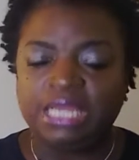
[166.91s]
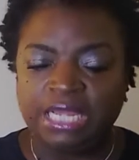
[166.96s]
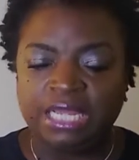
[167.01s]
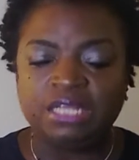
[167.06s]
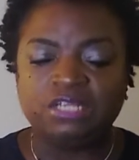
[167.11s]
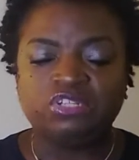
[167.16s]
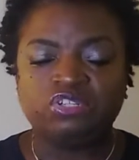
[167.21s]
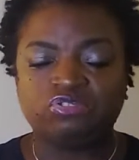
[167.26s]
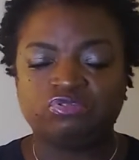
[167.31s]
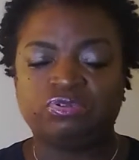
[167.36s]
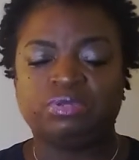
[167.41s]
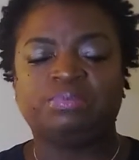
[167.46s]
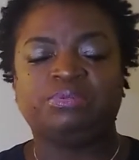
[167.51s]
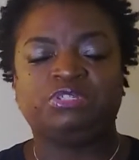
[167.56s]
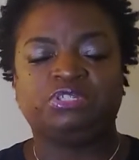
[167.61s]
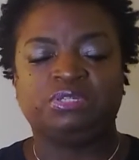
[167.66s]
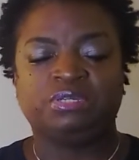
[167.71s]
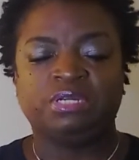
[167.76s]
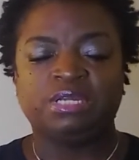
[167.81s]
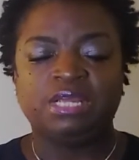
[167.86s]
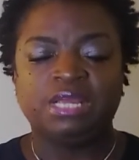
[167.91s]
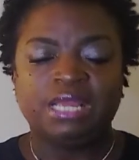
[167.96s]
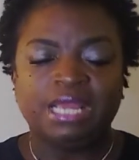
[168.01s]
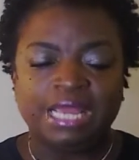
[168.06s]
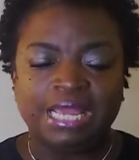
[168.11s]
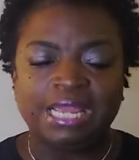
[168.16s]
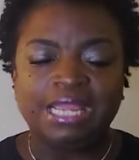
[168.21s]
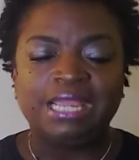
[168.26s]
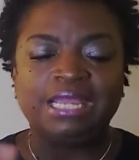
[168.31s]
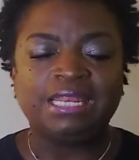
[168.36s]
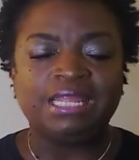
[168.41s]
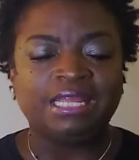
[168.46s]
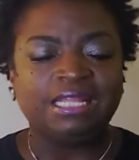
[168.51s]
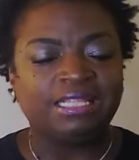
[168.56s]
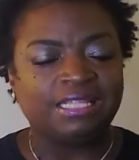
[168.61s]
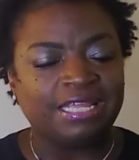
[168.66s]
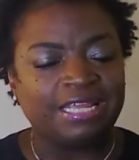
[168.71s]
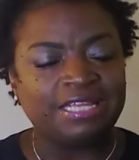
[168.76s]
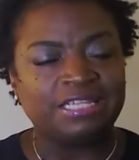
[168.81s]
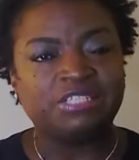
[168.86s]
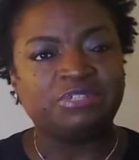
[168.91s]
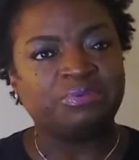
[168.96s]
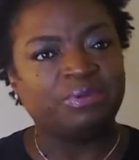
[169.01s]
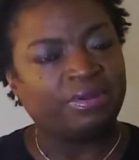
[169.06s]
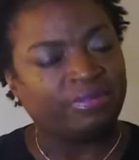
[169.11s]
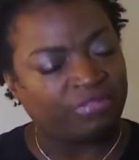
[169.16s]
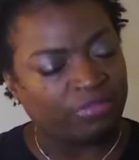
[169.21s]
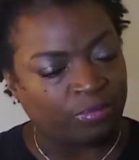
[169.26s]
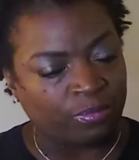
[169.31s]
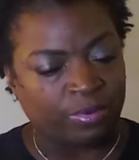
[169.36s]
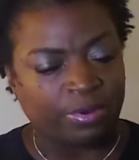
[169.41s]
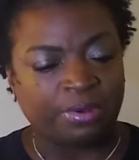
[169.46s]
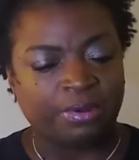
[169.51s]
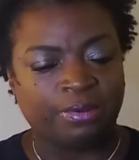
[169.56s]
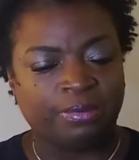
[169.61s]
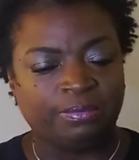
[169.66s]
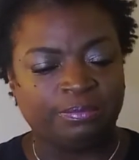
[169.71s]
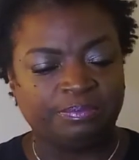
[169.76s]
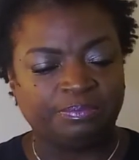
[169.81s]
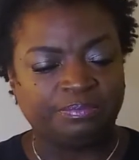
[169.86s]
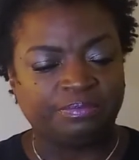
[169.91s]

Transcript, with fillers: in scripture and in the history of the world.